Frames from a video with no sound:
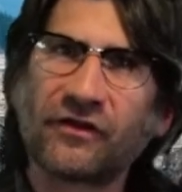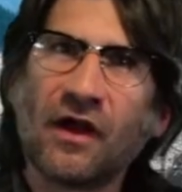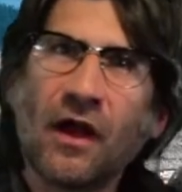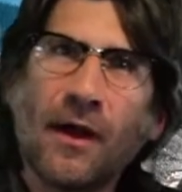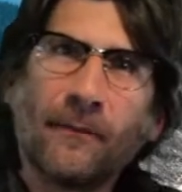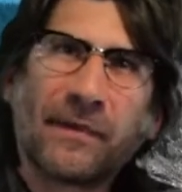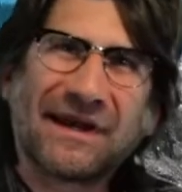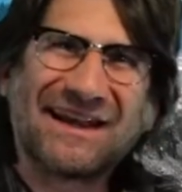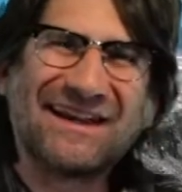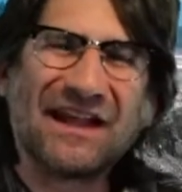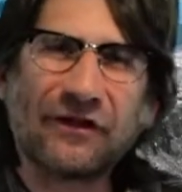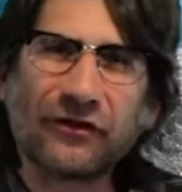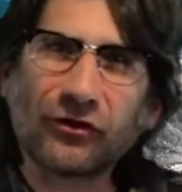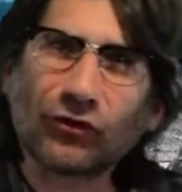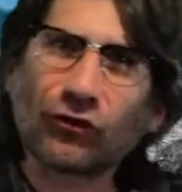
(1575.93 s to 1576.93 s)
but
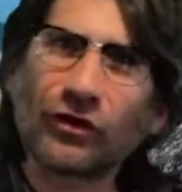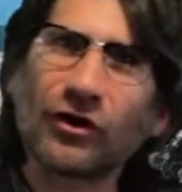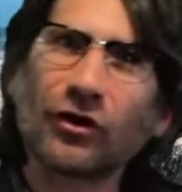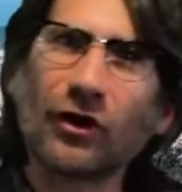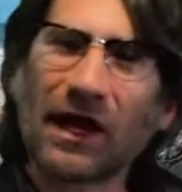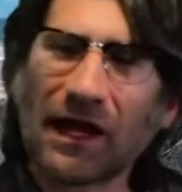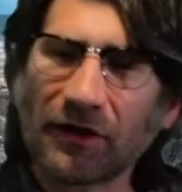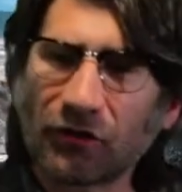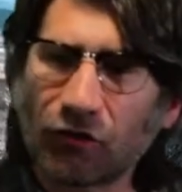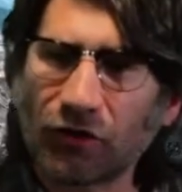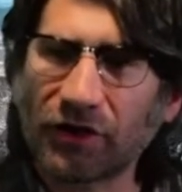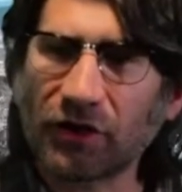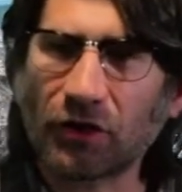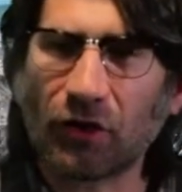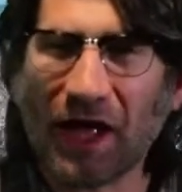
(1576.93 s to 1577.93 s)
another
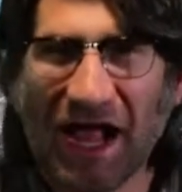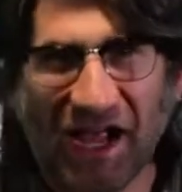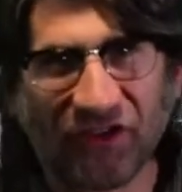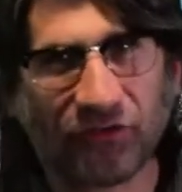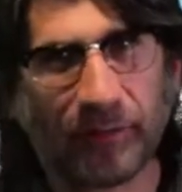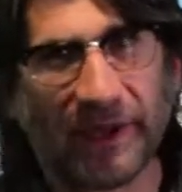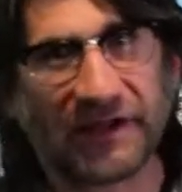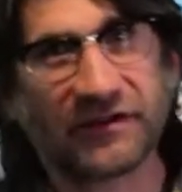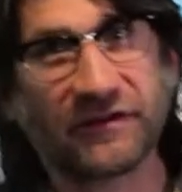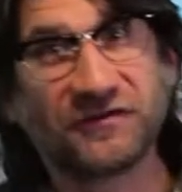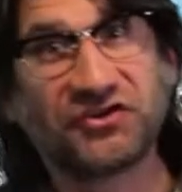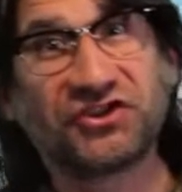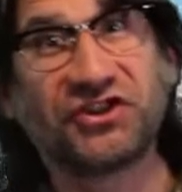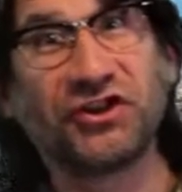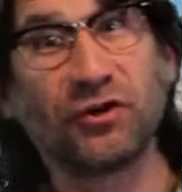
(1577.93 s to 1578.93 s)
critical aspect of
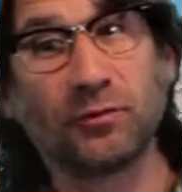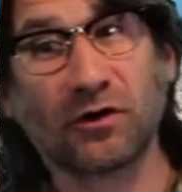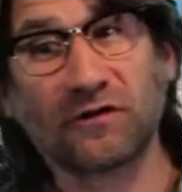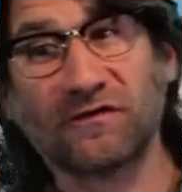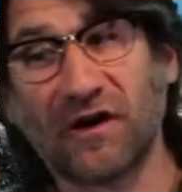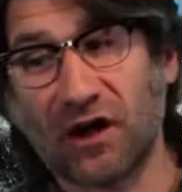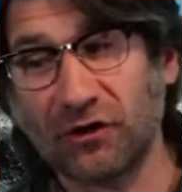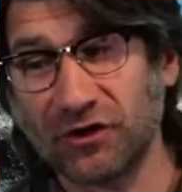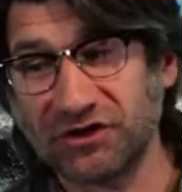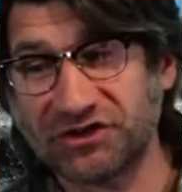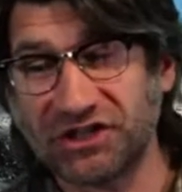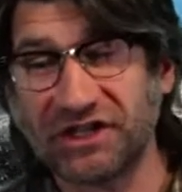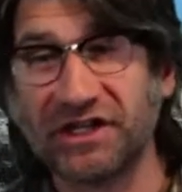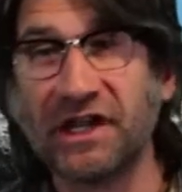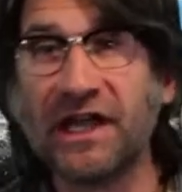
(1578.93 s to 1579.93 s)

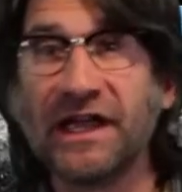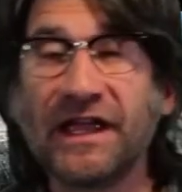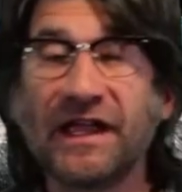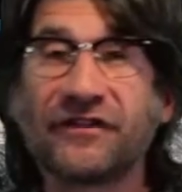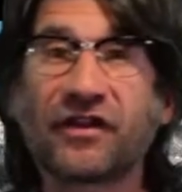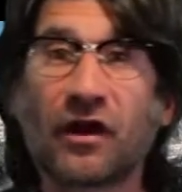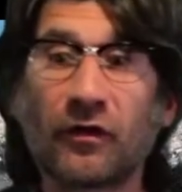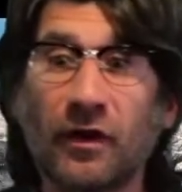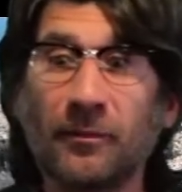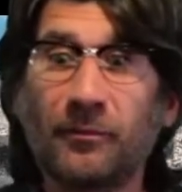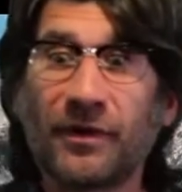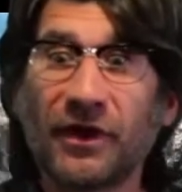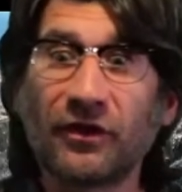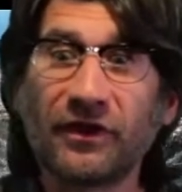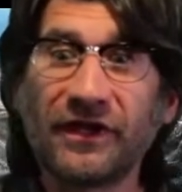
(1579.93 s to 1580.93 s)
geomorphology is our
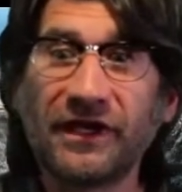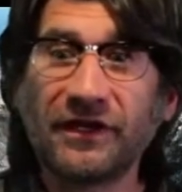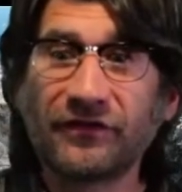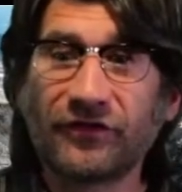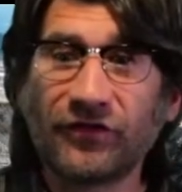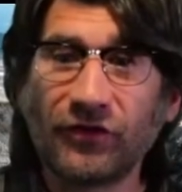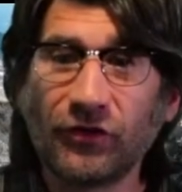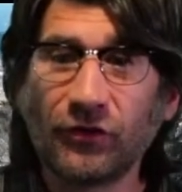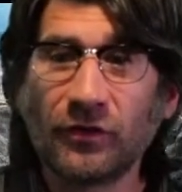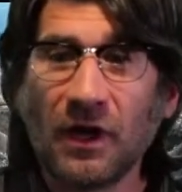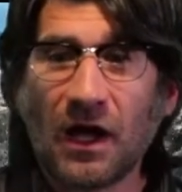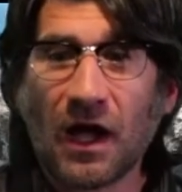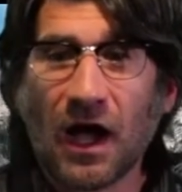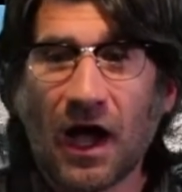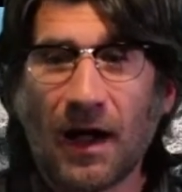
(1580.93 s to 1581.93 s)
ability to
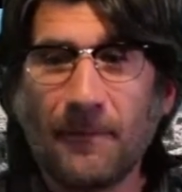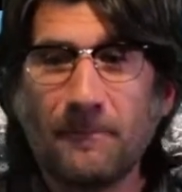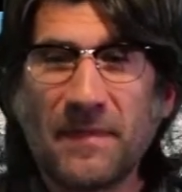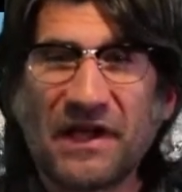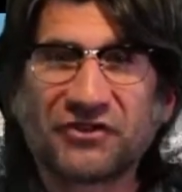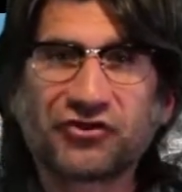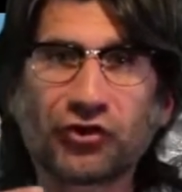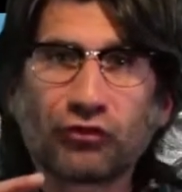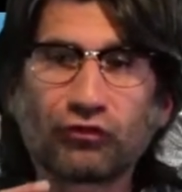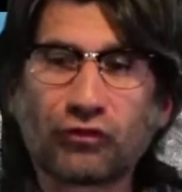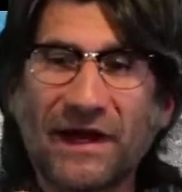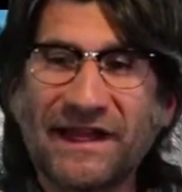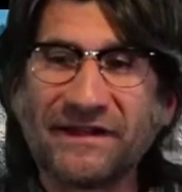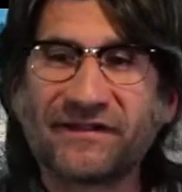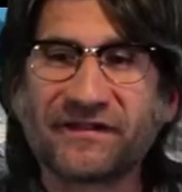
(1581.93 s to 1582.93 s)
measure
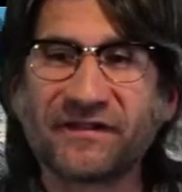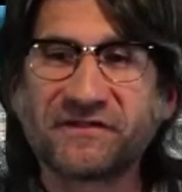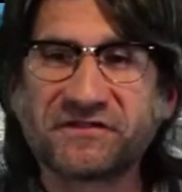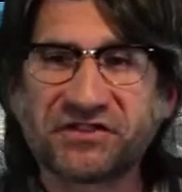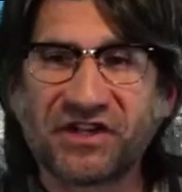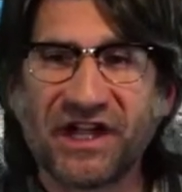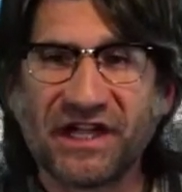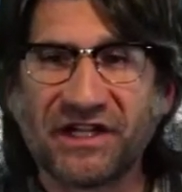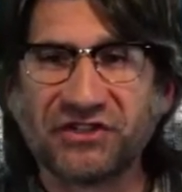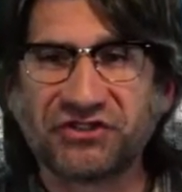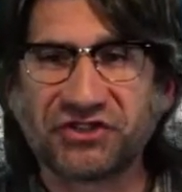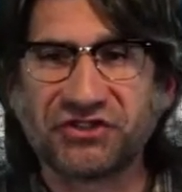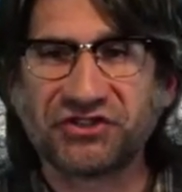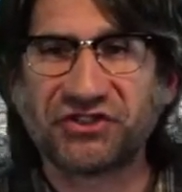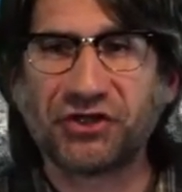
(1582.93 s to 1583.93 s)
rates of change
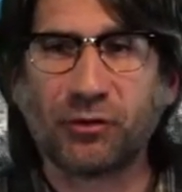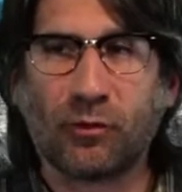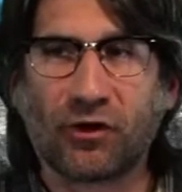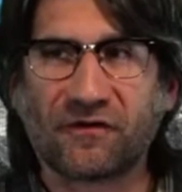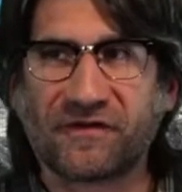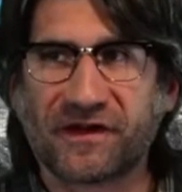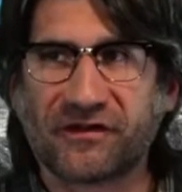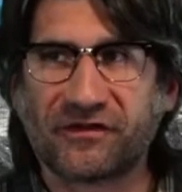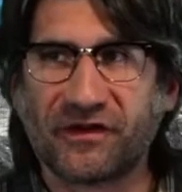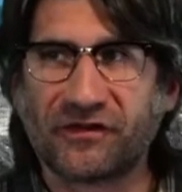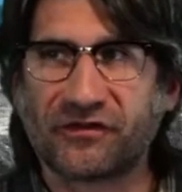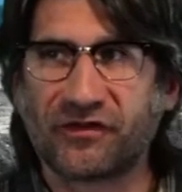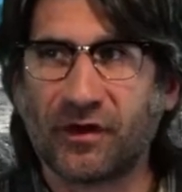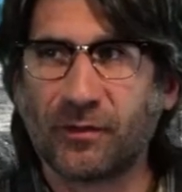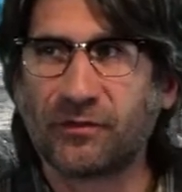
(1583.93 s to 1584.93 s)
in geomorphic
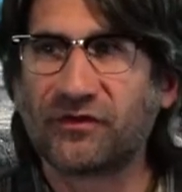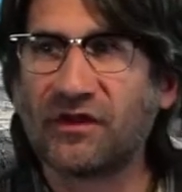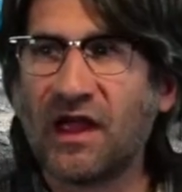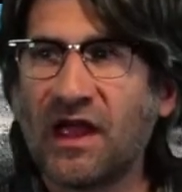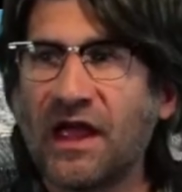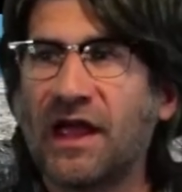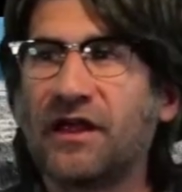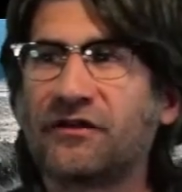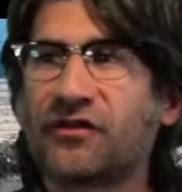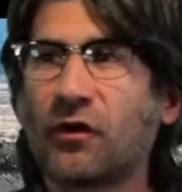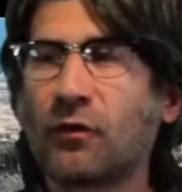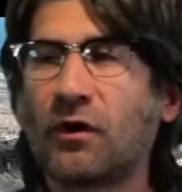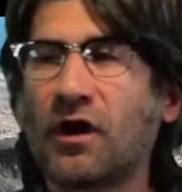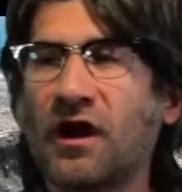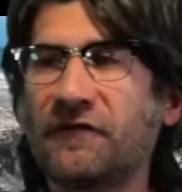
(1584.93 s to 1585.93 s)
systems. And so we're
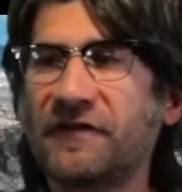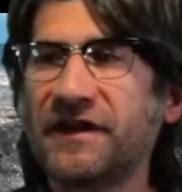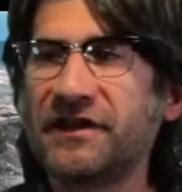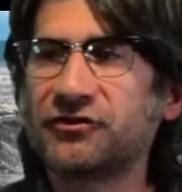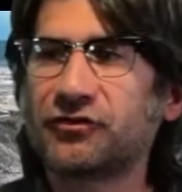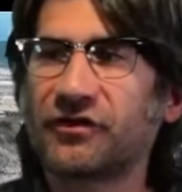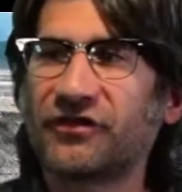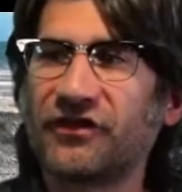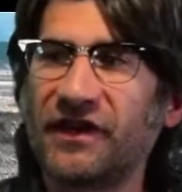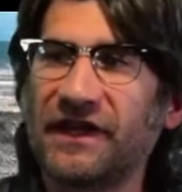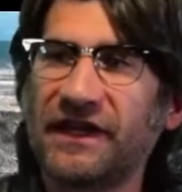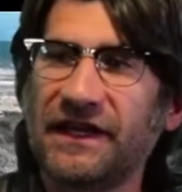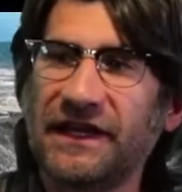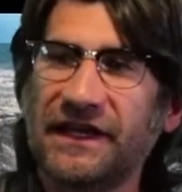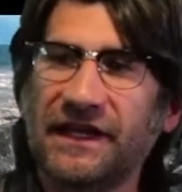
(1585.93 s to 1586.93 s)
often interested
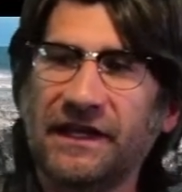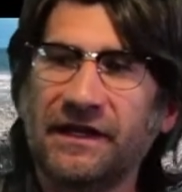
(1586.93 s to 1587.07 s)
in